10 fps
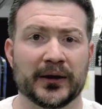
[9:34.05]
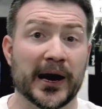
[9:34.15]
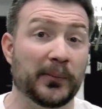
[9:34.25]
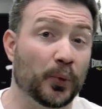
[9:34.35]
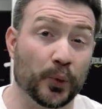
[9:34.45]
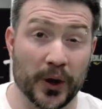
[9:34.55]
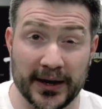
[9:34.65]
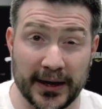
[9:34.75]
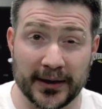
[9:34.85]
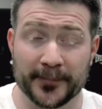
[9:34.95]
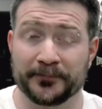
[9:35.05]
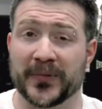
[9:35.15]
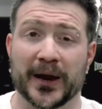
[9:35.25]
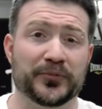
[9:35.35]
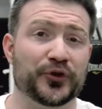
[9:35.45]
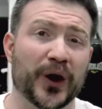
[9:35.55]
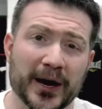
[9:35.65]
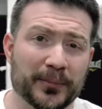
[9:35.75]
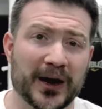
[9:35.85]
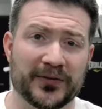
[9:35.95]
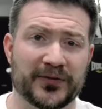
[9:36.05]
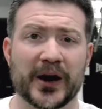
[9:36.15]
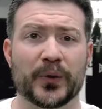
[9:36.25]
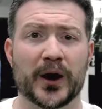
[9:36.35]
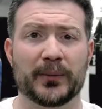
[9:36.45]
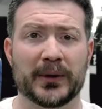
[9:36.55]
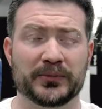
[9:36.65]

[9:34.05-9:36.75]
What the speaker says: I'm running, I'm drawing my firearm,